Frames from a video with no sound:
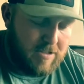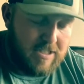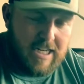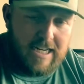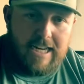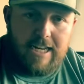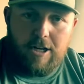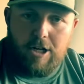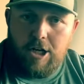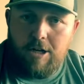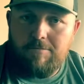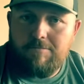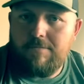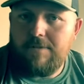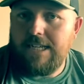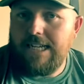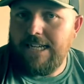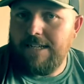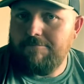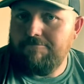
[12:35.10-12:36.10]
I get up,
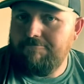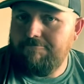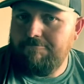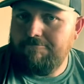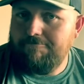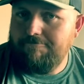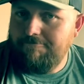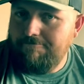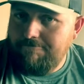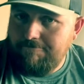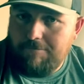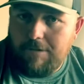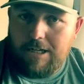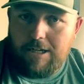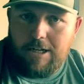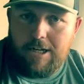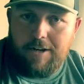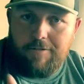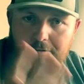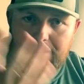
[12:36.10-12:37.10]
get
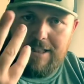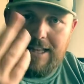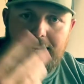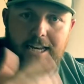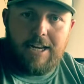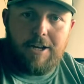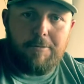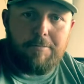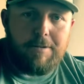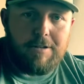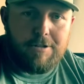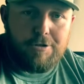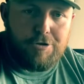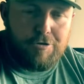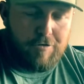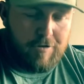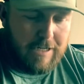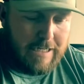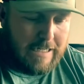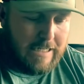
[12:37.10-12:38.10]
everything up in the
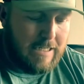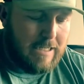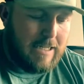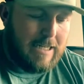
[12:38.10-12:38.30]
tree,